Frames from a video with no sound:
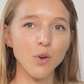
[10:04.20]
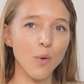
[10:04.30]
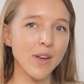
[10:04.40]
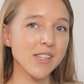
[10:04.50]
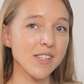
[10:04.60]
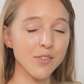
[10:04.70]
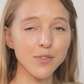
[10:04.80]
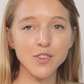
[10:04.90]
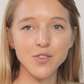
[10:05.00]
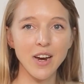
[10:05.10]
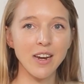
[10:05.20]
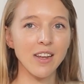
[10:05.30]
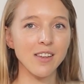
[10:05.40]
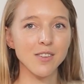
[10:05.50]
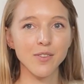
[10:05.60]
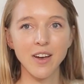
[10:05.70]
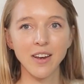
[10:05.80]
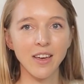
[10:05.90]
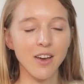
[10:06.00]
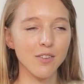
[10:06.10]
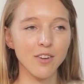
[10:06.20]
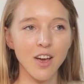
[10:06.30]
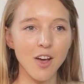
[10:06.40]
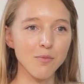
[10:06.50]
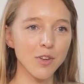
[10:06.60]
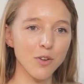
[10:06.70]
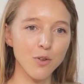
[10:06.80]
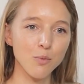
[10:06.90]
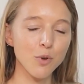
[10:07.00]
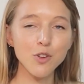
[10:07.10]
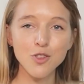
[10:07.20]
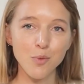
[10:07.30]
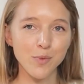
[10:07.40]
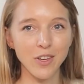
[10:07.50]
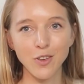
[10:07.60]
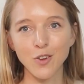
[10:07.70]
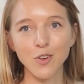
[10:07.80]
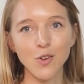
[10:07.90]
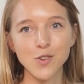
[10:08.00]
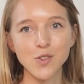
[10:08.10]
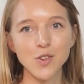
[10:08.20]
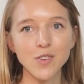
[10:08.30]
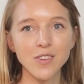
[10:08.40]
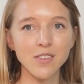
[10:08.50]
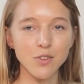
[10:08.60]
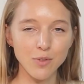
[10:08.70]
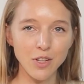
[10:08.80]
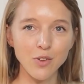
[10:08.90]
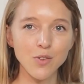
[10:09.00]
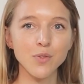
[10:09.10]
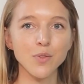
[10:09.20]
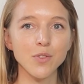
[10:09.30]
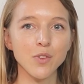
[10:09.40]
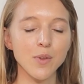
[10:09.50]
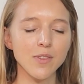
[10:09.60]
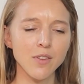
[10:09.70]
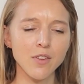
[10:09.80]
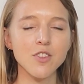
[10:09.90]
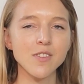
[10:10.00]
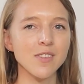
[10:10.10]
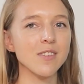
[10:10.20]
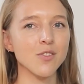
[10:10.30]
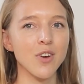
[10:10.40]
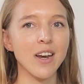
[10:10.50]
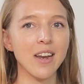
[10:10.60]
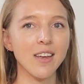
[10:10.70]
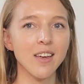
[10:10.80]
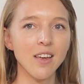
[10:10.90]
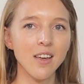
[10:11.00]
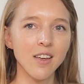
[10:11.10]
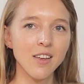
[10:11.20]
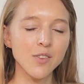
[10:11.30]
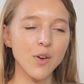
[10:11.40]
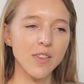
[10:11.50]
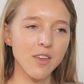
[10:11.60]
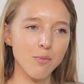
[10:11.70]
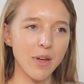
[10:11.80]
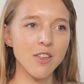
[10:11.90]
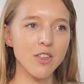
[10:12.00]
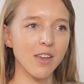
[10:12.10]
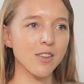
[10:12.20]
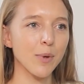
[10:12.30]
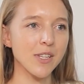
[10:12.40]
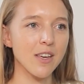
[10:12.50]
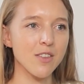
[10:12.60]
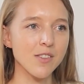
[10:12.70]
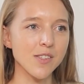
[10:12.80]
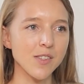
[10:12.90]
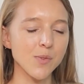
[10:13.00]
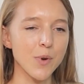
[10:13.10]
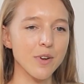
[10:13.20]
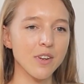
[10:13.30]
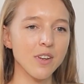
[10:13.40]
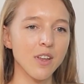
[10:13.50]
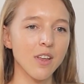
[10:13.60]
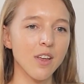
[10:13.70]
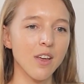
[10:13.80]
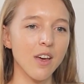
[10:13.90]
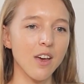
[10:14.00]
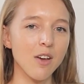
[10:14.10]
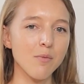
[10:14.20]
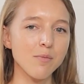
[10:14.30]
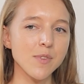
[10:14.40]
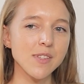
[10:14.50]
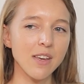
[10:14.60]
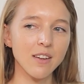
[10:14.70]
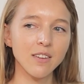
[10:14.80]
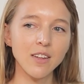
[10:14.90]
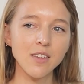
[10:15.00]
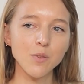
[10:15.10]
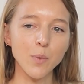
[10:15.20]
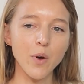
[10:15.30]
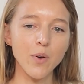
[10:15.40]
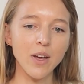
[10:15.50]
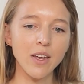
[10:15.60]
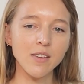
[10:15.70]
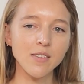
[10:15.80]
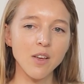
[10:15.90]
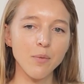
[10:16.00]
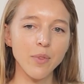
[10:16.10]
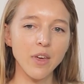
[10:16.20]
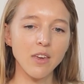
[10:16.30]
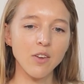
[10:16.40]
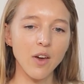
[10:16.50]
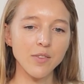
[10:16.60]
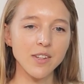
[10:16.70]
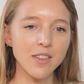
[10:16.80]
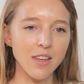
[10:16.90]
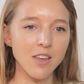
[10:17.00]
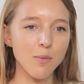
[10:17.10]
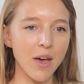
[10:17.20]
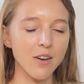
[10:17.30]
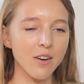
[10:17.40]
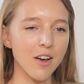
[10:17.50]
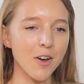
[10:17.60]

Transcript: going to different trainings, finding out workshops that you can go to. Those things are really useful. So it's not just this training. So I think managing expectations is one. Secondly as well, it is something you have to think about.